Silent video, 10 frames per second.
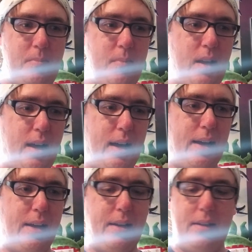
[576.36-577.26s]

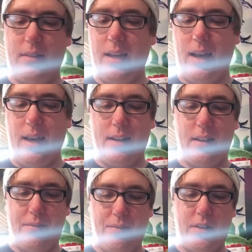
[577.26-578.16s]
yeah, I had a
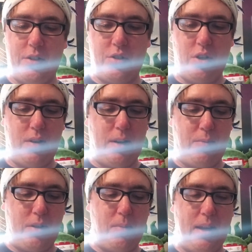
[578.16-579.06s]
lot of fun at the show, and I
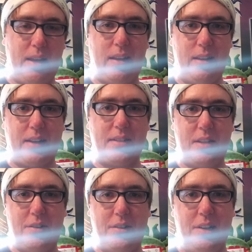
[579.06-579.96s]
will go back again next
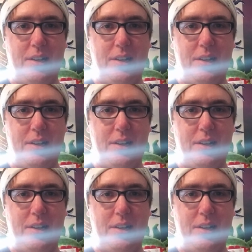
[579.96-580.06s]
year.